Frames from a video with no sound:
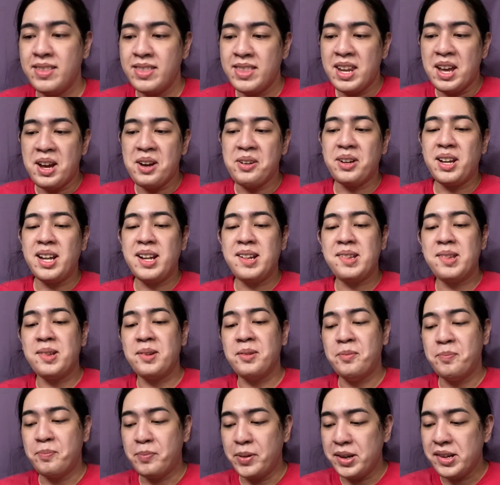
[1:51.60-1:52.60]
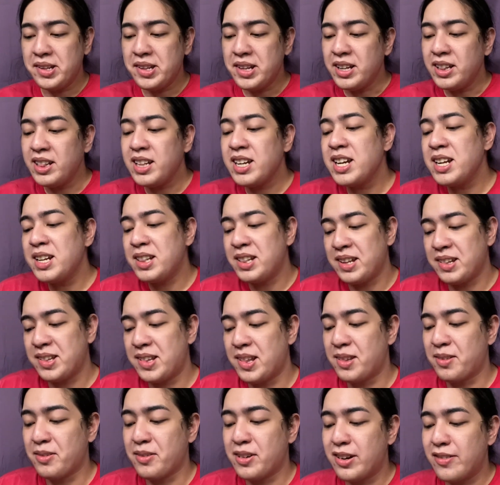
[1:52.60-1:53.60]
Okay, so personally, this
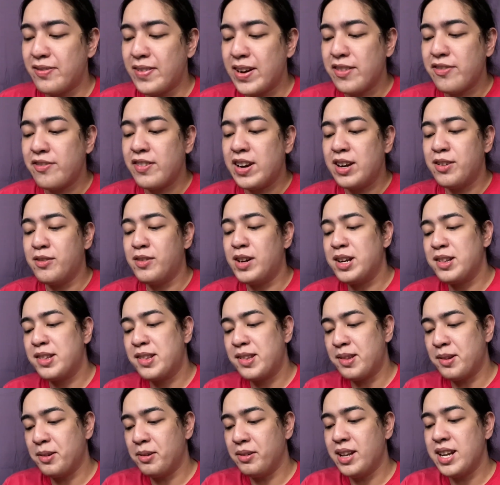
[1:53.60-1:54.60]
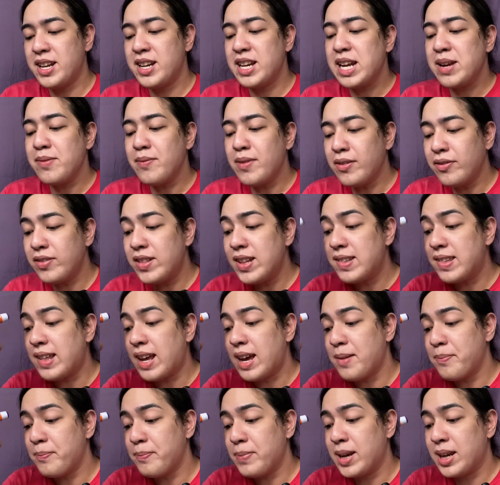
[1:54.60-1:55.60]
is one of my favorites. So the name of this
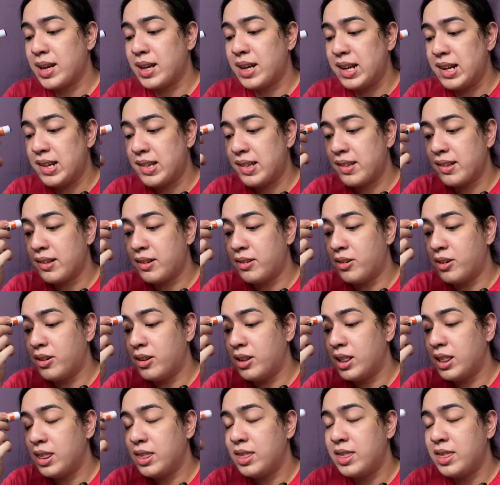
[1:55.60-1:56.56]
epic is called